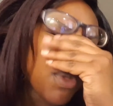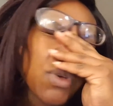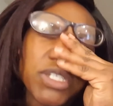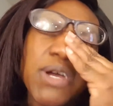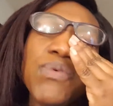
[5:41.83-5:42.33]

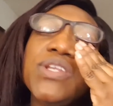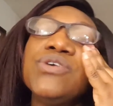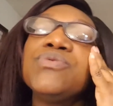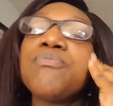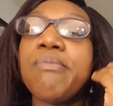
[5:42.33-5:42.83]
What shall we
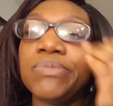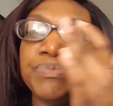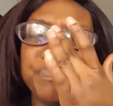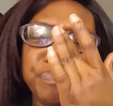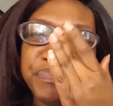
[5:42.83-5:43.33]
do?
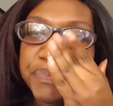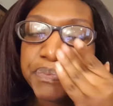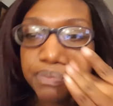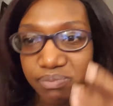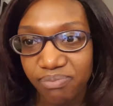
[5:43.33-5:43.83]

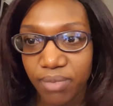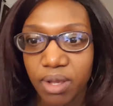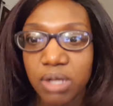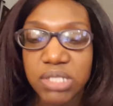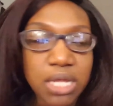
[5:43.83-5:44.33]

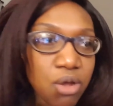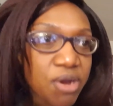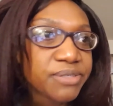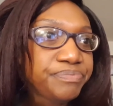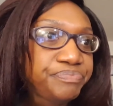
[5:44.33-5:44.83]
Say,
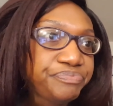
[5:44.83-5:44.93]
Lauren.